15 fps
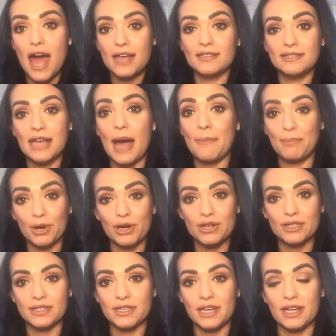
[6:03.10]
as that
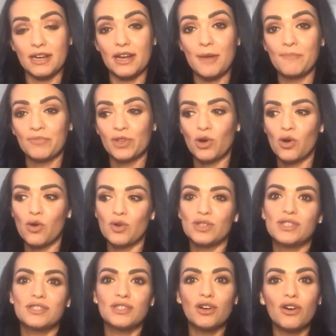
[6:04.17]
person who
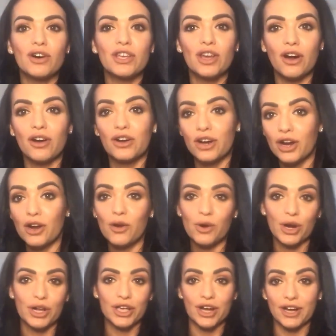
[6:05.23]
is still a young girl
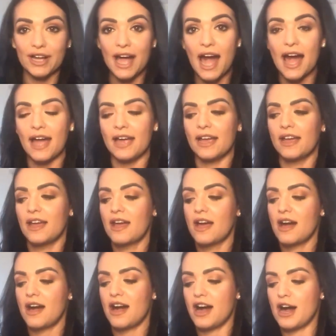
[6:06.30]
or a young guy.
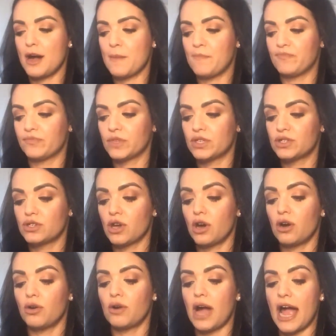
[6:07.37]

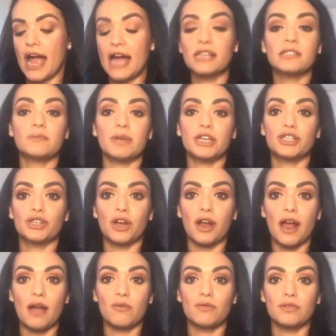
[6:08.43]
So I had to make
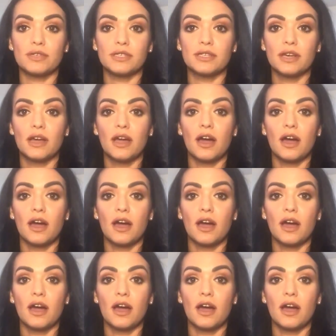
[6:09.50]
sure I was